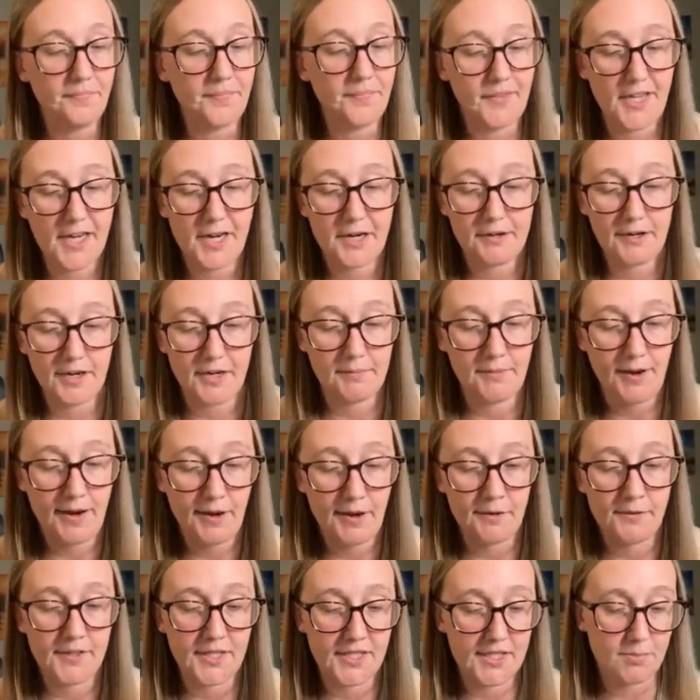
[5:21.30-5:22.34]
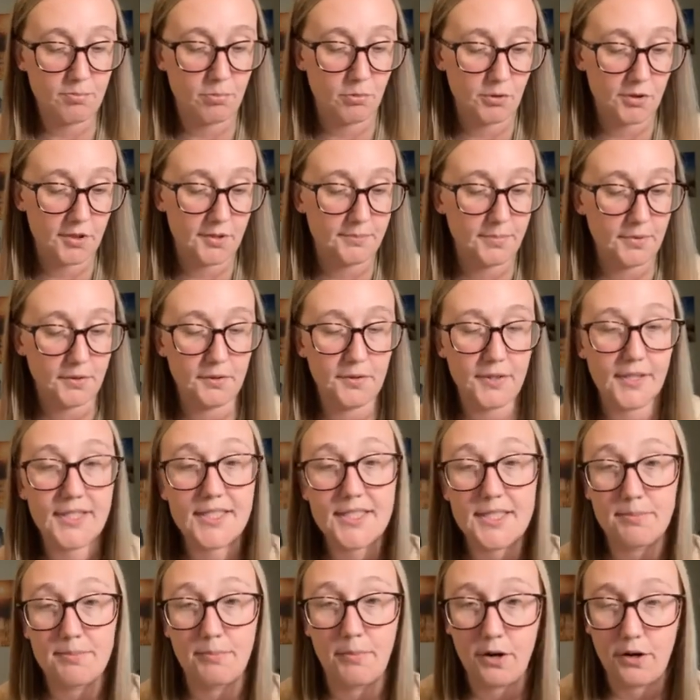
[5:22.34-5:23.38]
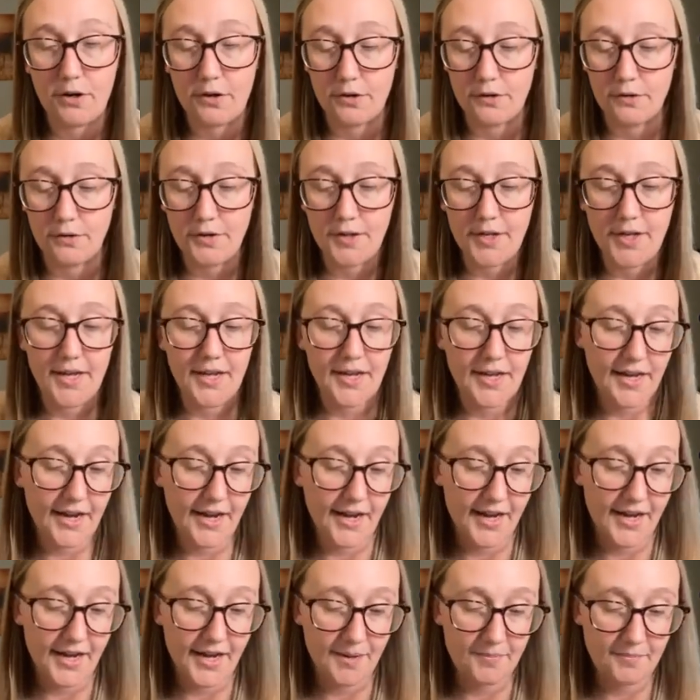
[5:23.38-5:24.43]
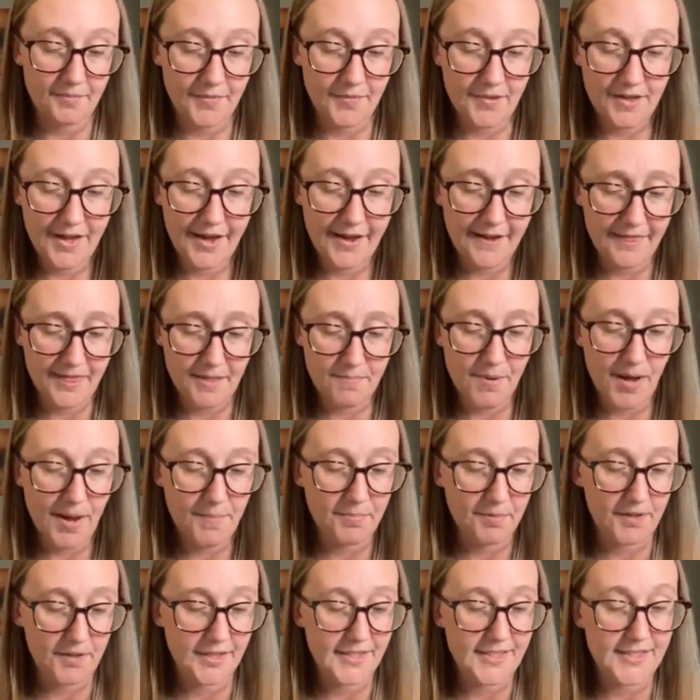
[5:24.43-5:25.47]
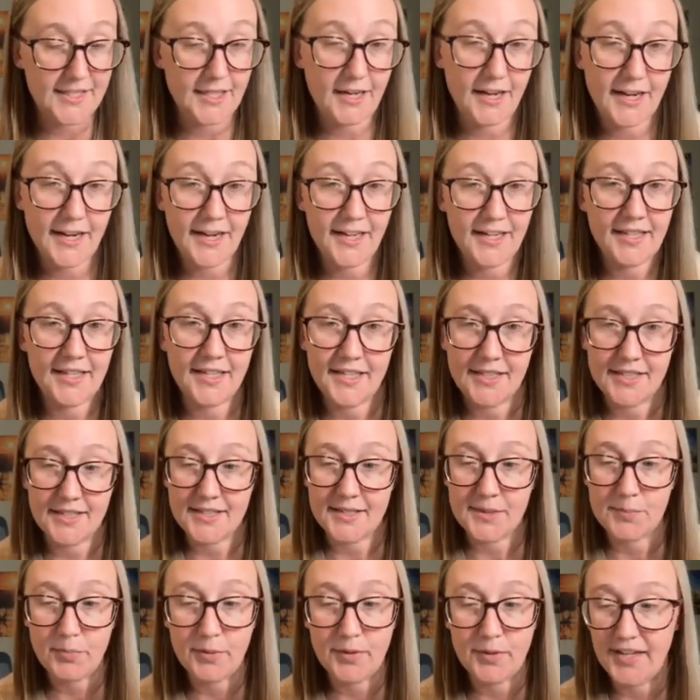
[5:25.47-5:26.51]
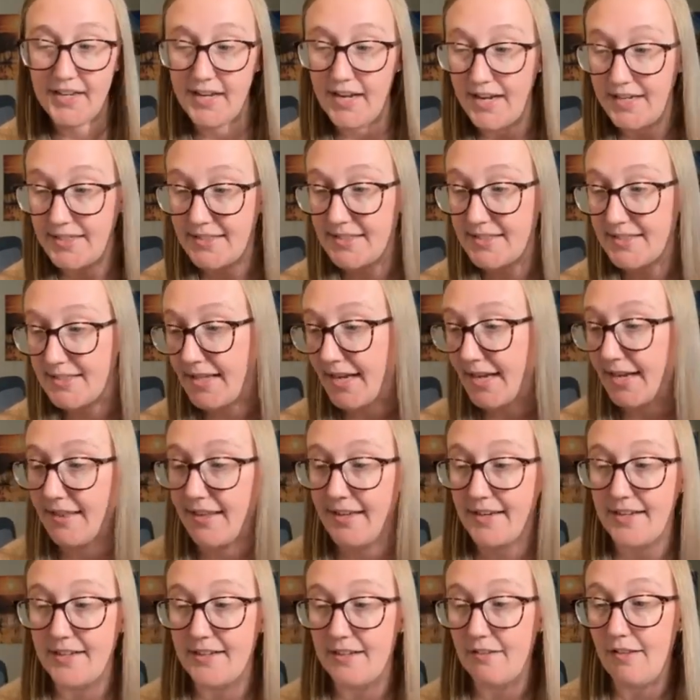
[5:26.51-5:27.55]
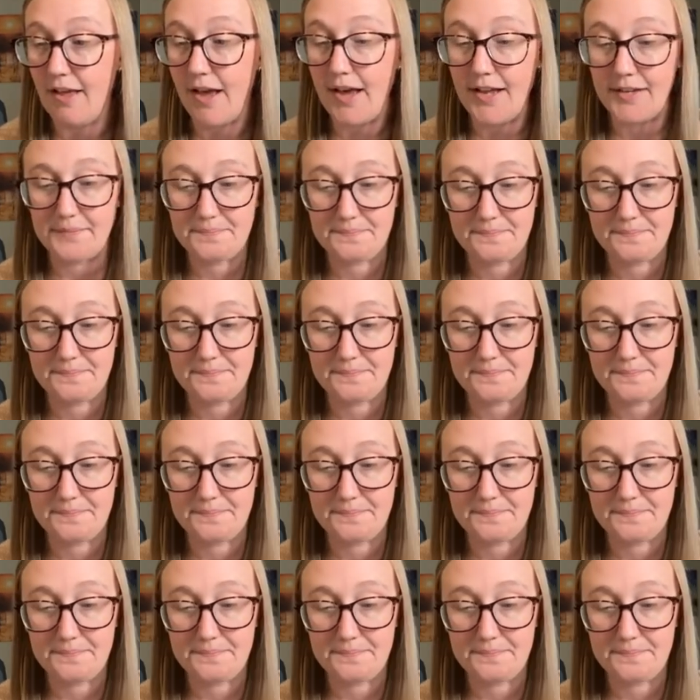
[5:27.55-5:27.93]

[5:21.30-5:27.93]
carry around, it's portable, it's small, and the paper inside is pretty nice. I like it a lot.